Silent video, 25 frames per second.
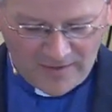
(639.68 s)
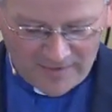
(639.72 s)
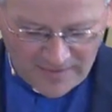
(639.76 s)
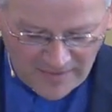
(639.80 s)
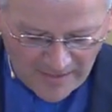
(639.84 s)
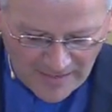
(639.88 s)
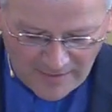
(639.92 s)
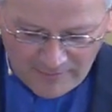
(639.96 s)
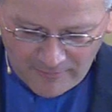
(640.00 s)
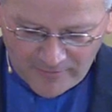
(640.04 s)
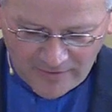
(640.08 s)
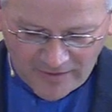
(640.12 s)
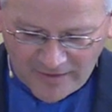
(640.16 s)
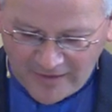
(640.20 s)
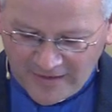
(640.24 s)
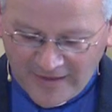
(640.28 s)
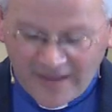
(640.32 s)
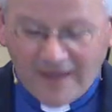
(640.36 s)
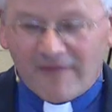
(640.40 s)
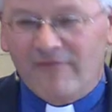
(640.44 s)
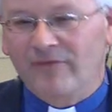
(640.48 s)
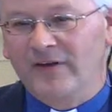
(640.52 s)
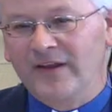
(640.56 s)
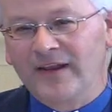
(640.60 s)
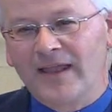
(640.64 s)
how can I
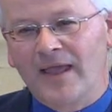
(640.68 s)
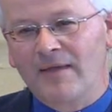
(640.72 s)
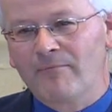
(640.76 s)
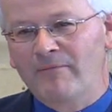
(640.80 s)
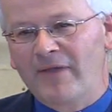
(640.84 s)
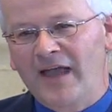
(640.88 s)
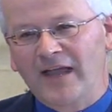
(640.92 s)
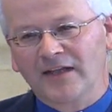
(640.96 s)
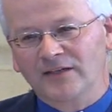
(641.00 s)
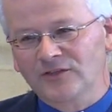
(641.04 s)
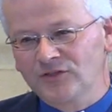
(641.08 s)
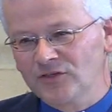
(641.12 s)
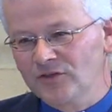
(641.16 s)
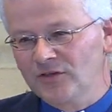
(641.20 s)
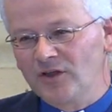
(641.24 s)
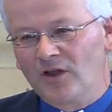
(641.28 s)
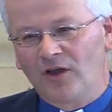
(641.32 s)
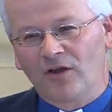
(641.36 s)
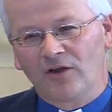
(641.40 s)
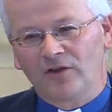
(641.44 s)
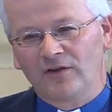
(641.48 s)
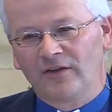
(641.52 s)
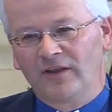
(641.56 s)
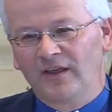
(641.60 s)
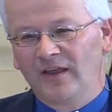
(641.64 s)
ever get back to
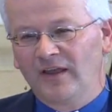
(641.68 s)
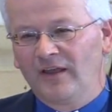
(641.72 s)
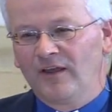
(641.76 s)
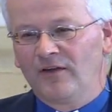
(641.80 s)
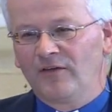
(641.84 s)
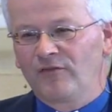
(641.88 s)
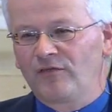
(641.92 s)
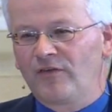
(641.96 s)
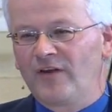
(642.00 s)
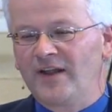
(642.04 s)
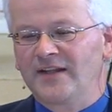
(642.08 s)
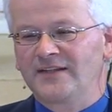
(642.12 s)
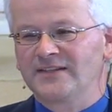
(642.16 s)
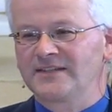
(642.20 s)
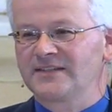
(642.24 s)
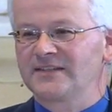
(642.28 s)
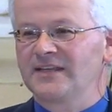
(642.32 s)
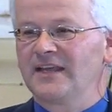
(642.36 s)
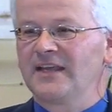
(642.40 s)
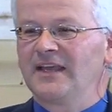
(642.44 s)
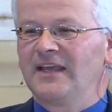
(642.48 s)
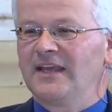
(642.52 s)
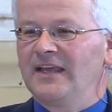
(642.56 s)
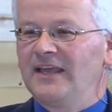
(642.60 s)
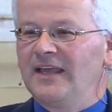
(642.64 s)
God?
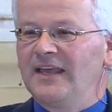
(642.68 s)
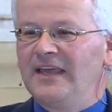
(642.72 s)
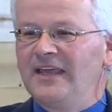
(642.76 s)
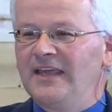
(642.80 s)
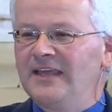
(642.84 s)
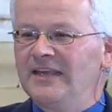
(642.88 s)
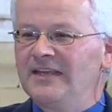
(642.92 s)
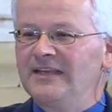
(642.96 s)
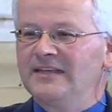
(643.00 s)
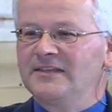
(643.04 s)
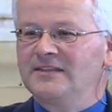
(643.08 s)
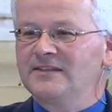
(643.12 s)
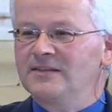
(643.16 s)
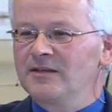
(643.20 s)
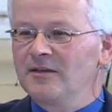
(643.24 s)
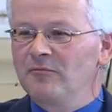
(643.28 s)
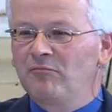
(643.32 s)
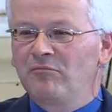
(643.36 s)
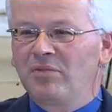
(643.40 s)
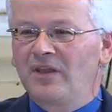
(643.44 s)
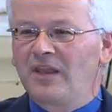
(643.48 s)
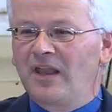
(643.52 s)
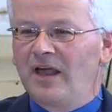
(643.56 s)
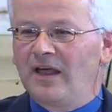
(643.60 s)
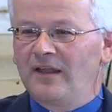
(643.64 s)
Friends, his
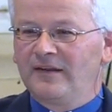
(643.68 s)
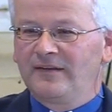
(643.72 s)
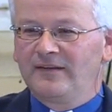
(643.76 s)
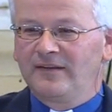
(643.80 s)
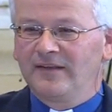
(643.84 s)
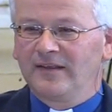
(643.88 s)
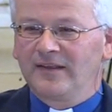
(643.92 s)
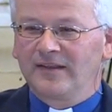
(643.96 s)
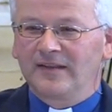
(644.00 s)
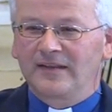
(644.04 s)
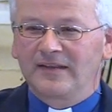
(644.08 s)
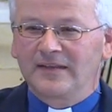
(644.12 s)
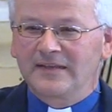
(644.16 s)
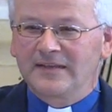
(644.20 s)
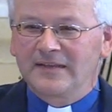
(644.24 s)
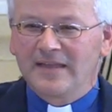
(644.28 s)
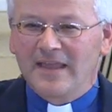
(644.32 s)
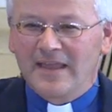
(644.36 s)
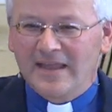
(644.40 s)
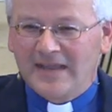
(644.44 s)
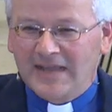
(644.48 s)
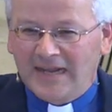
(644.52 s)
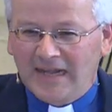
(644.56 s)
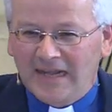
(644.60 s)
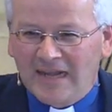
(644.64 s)
blood
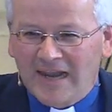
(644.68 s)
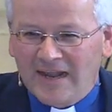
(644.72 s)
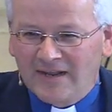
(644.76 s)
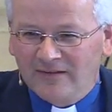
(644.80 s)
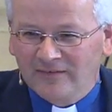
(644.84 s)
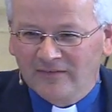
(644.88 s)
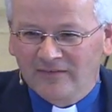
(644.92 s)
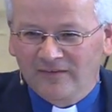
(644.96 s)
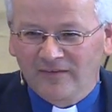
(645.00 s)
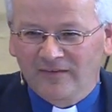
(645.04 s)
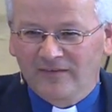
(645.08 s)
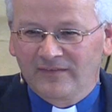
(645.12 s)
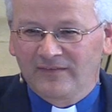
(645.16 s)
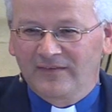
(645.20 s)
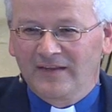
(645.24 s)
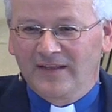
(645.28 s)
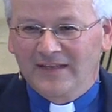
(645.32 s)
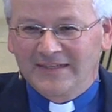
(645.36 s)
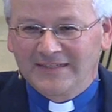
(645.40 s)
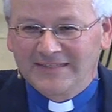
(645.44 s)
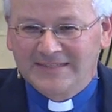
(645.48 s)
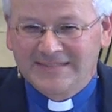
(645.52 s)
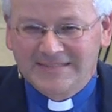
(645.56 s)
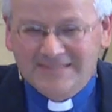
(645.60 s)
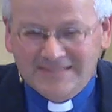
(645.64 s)
cleanses
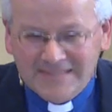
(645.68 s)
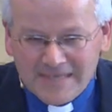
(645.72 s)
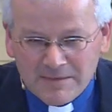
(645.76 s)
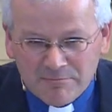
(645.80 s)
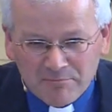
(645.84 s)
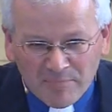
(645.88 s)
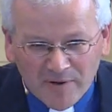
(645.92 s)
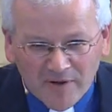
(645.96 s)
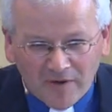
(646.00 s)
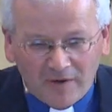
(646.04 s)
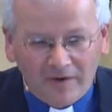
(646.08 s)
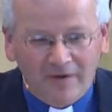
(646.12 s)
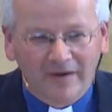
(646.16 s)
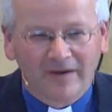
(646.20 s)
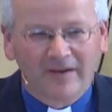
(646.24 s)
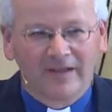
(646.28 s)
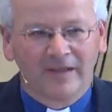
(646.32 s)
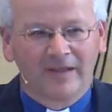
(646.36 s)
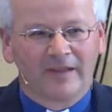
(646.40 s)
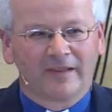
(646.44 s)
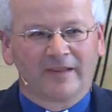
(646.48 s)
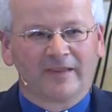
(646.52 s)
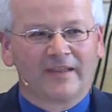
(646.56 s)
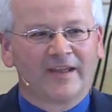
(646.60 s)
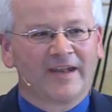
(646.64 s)
deeper
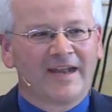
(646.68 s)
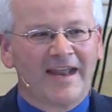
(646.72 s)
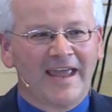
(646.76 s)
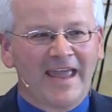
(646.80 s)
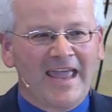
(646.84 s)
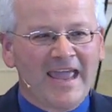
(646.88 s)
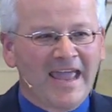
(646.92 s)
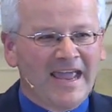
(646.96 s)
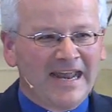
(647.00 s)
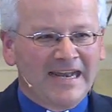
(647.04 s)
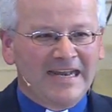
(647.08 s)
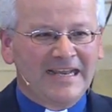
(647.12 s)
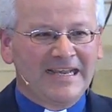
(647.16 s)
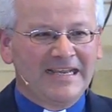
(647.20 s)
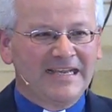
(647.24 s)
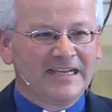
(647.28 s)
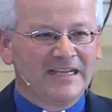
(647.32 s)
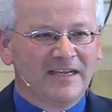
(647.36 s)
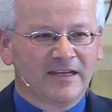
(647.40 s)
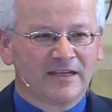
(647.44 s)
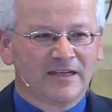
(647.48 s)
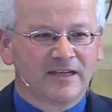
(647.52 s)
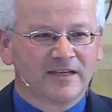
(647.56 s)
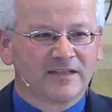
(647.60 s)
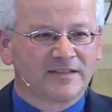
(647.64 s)
than
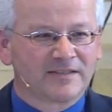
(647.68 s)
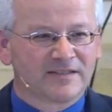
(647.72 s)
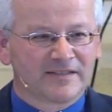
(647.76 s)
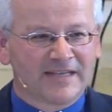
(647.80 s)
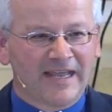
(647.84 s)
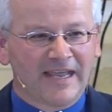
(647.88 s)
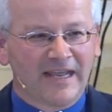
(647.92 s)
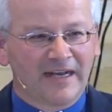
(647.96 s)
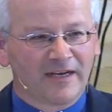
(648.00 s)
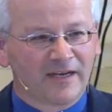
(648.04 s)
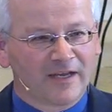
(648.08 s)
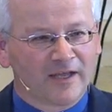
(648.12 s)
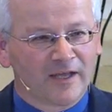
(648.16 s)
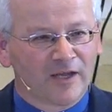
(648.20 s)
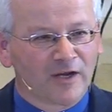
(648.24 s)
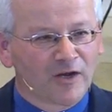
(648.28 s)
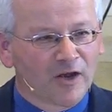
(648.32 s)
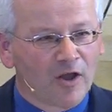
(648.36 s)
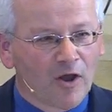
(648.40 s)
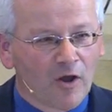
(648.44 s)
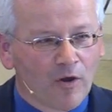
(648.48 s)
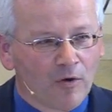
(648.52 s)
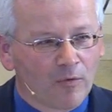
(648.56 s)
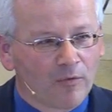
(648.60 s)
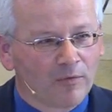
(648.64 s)
any stain can
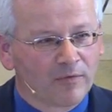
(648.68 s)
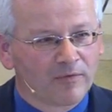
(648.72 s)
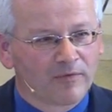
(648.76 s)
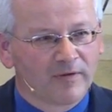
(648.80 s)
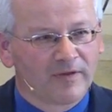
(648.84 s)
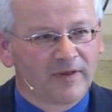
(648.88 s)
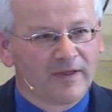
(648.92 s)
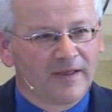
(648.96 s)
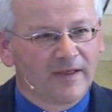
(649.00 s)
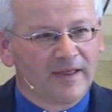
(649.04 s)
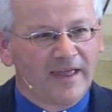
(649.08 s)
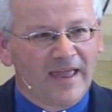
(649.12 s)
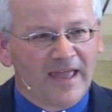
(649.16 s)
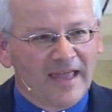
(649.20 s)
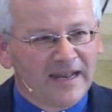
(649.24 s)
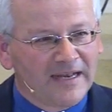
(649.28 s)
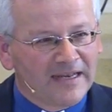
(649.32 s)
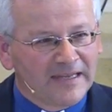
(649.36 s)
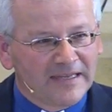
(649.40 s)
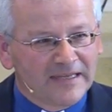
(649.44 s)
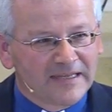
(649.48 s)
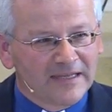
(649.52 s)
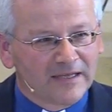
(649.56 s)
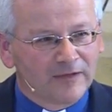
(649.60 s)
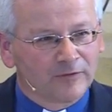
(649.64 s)
go.
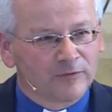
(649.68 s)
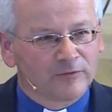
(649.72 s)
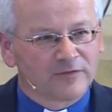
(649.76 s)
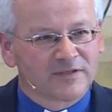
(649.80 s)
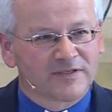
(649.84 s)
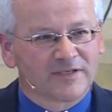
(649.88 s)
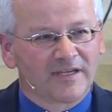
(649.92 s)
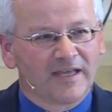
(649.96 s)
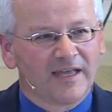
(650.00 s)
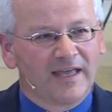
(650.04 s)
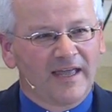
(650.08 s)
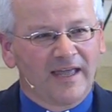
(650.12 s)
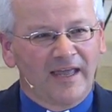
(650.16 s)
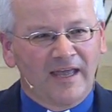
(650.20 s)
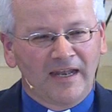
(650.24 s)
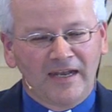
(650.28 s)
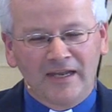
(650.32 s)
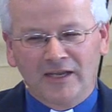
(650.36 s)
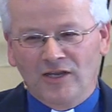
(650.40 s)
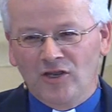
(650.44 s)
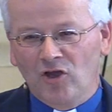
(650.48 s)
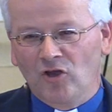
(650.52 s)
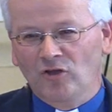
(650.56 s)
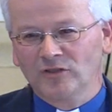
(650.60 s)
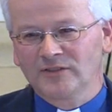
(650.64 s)
Any guilt,
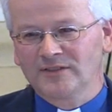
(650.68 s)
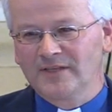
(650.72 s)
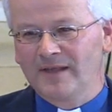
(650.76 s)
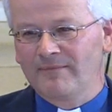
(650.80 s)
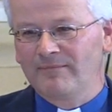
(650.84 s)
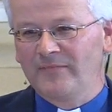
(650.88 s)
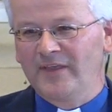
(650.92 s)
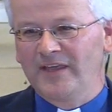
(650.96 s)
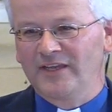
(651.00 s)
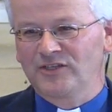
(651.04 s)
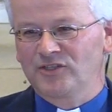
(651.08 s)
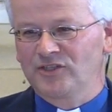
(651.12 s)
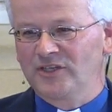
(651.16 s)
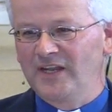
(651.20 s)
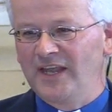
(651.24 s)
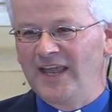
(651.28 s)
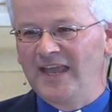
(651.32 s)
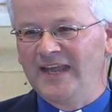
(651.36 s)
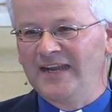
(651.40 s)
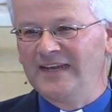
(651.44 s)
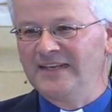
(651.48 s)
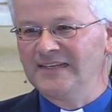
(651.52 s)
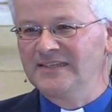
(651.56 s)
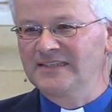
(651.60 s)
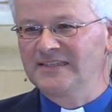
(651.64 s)
any condemnation,
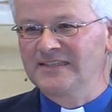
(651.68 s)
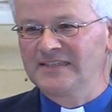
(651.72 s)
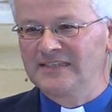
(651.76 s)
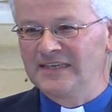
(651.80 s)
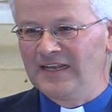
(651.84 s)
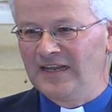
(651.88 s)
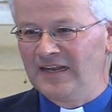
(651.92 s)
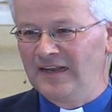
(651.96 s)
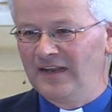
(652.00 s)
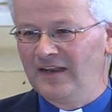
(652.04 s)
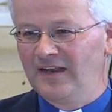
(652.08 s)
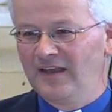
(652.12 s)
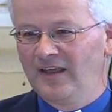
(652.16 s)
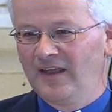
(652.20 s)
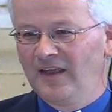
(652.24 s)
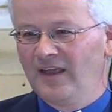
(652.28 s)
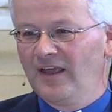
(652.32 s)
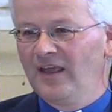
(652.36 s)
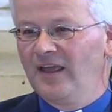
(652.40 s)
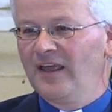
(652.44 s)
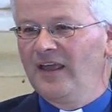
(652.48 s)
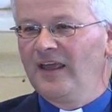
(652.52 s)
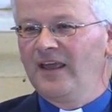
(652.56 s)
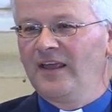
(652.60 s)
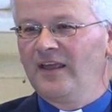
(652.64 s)
any sin,
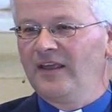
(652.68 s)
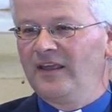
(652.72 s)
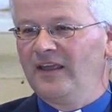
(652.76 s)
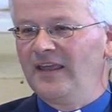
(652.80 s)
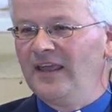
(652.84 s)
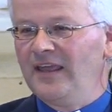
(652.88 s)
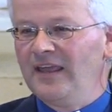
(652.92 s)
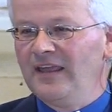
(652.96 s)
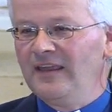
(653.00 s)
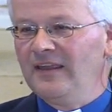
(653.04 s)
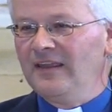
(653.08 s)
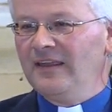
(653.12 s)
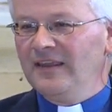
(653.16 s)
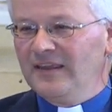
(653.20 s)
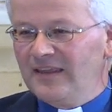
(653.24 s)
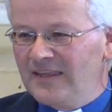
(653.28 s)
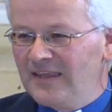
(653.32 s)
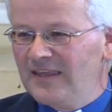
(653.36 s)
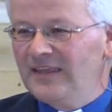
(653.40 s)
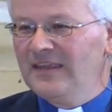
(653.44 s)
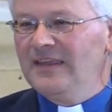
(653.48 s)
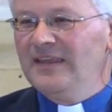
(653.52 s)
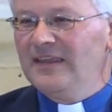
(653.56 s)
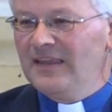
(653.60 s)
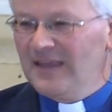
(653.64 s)

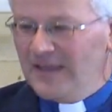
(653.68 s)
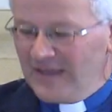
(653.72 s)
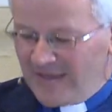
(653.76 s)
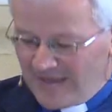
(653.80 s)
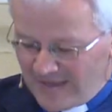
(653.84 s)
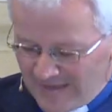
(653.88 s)
he